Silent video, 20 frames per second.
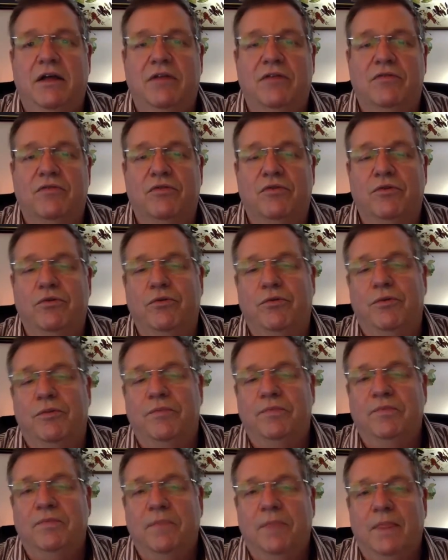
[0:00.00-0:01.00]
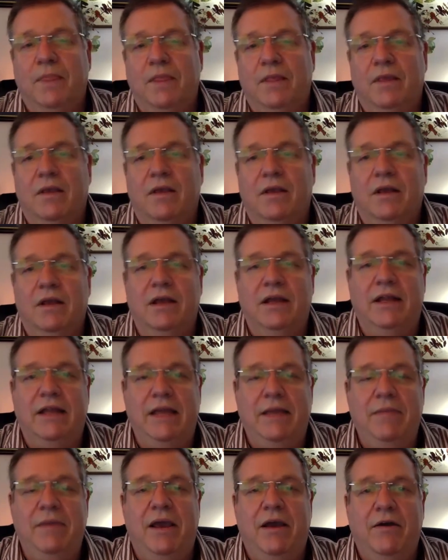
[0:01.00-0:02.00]
through an
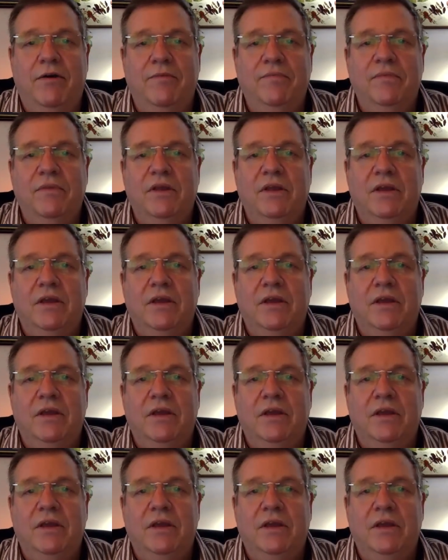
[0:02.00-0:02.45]
email.